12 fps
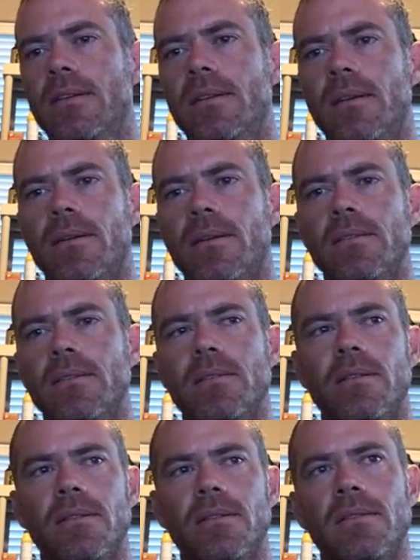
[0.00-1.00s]
Because
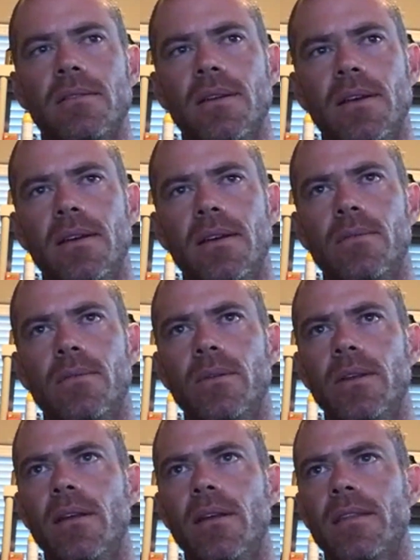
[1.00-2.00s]
there's
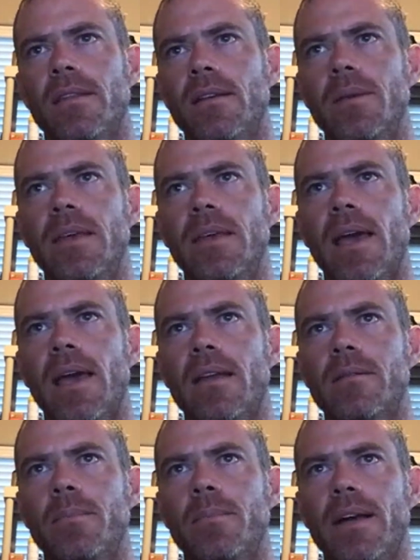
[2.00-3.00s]
really nothing to be gained